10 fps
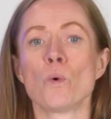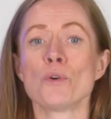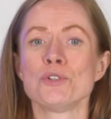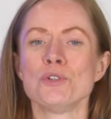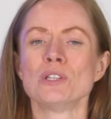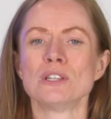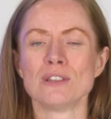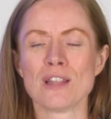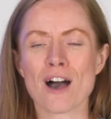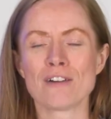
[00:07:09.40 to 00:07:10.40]
what you
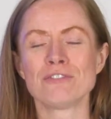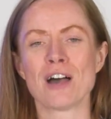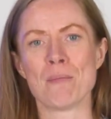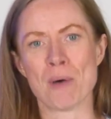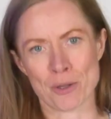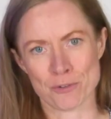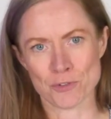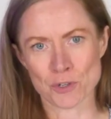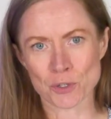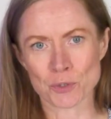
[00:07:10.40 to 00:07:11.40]
love about
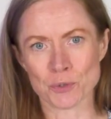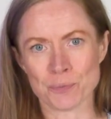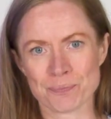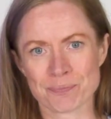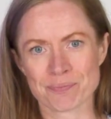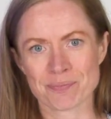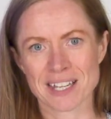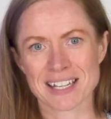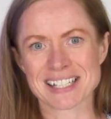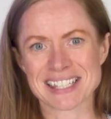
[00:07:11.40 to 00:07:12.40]
you,
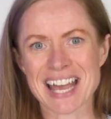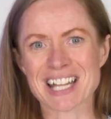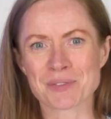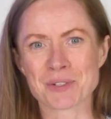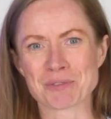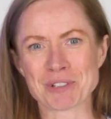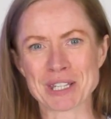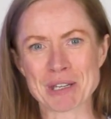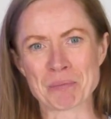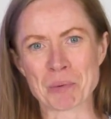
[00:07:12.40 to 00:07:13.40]
because that's what's
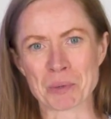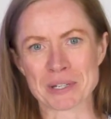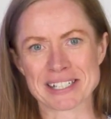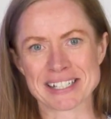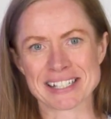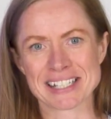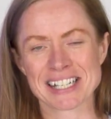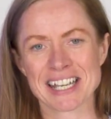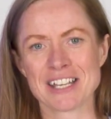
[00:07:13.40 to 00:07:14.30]
really important.